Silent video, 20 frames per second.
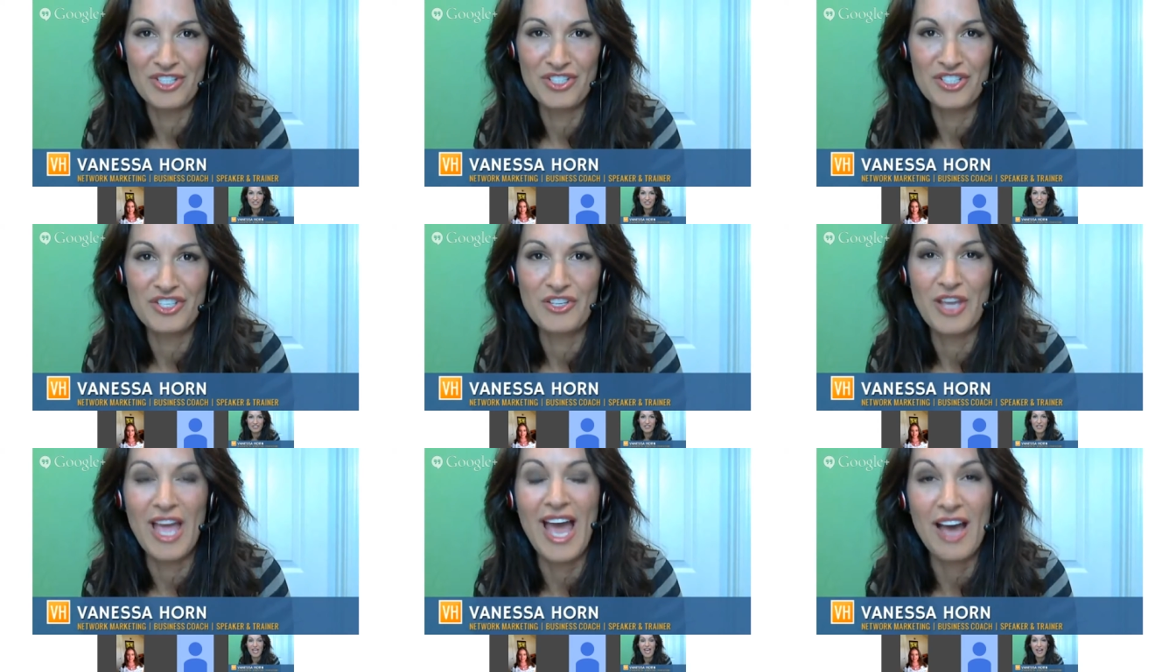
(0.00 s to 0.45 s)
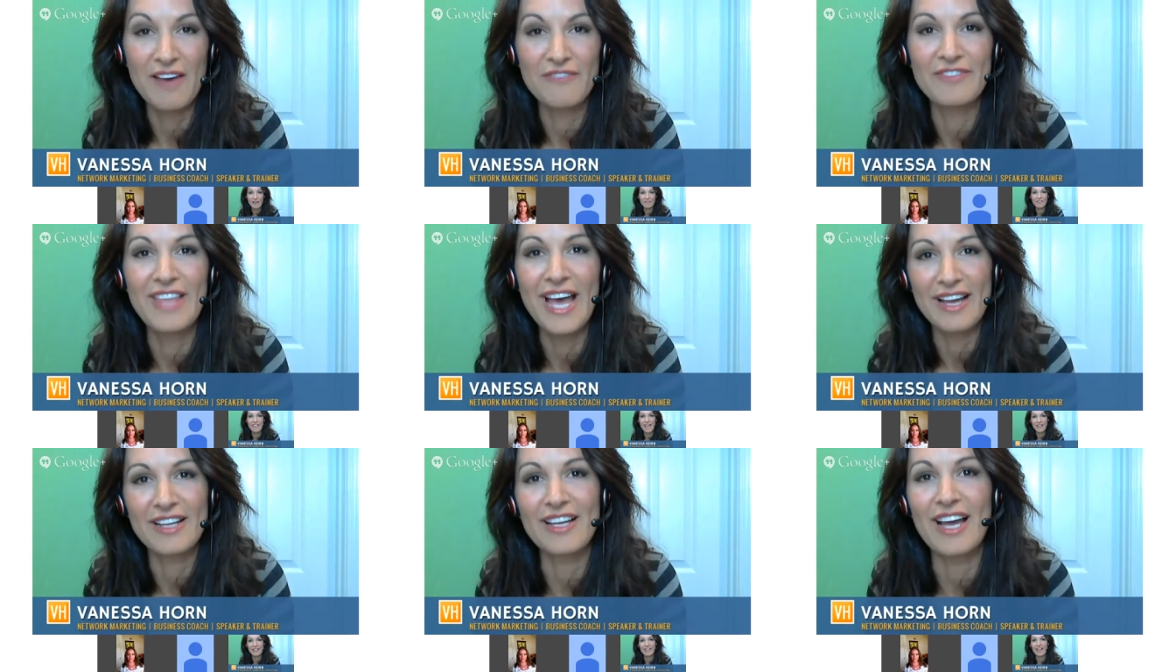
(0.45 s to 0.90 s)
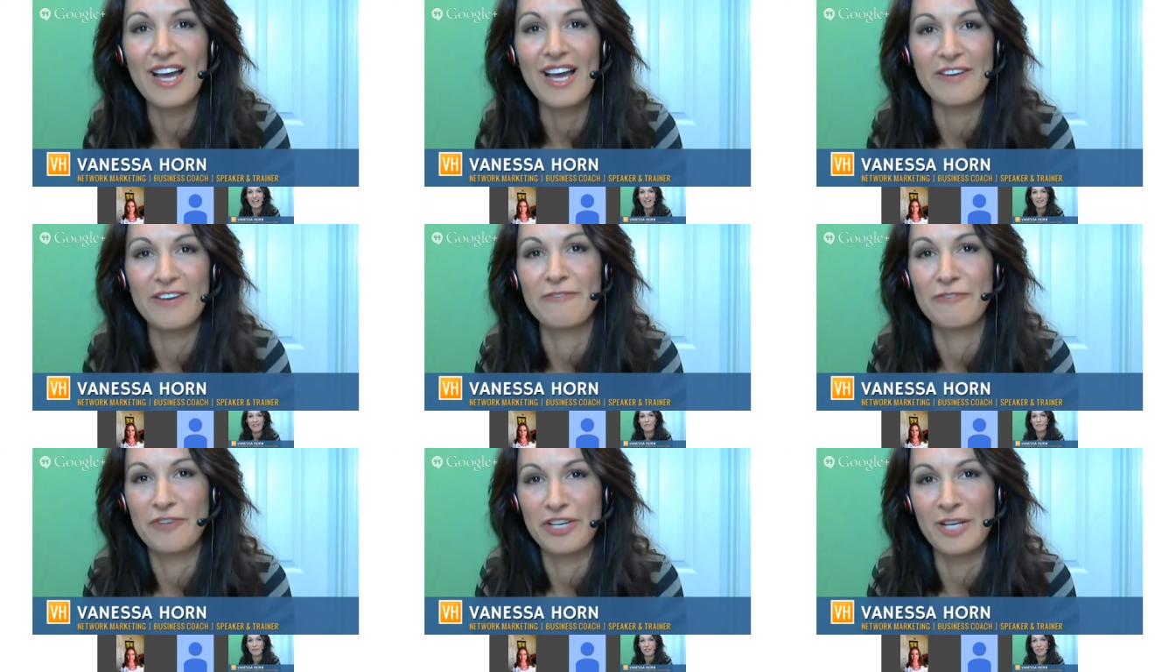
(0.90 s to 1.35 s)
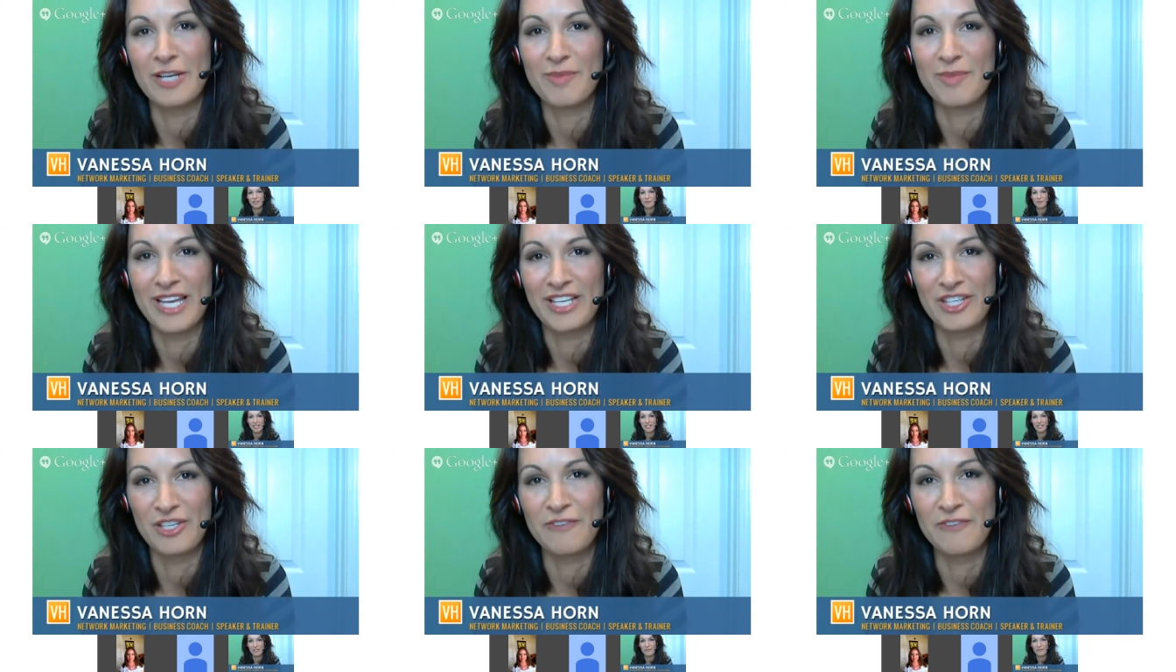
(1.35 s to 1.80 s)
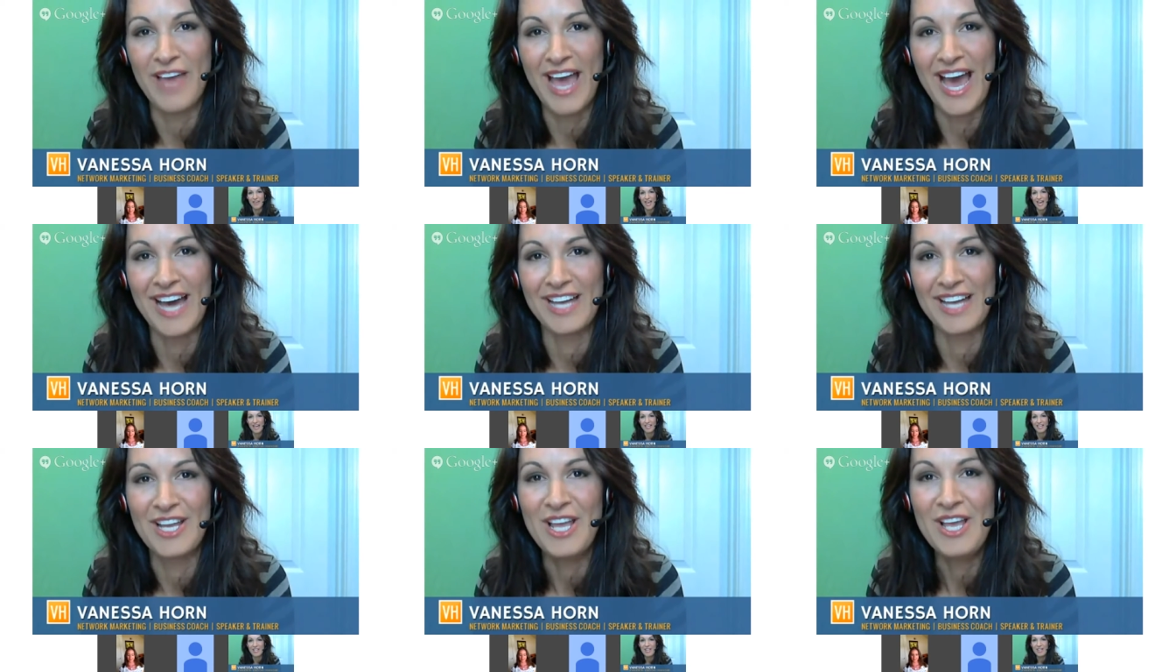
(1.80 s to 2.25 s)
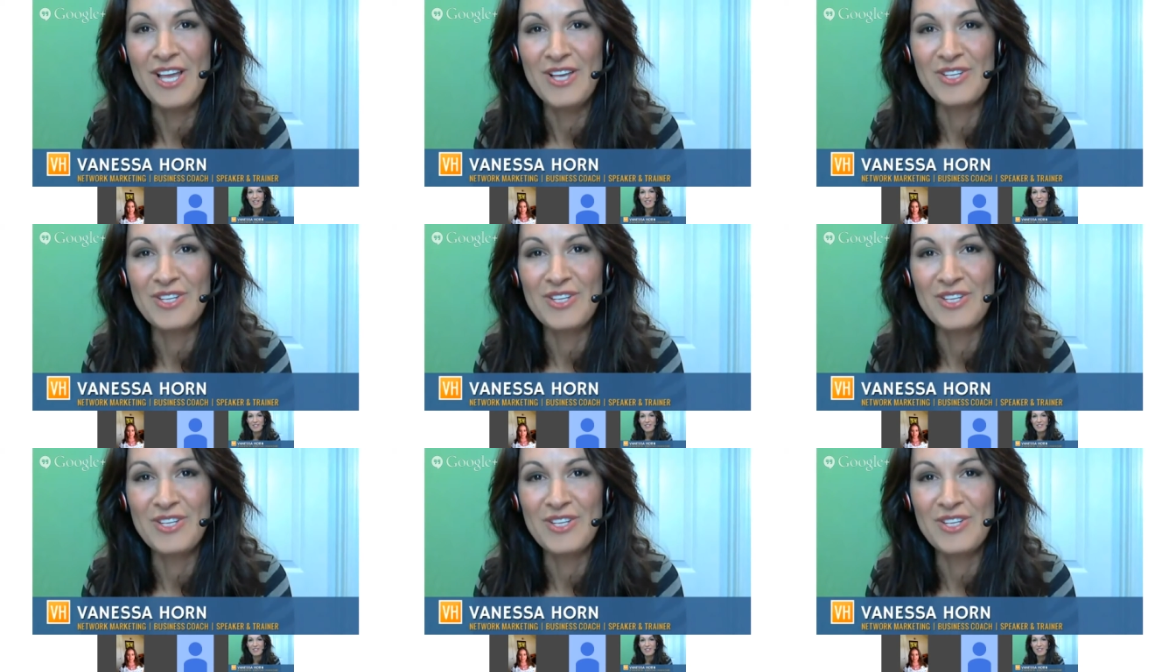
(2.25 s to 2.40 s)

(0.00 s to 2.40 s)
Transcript: to have that kind of freedom like you've had.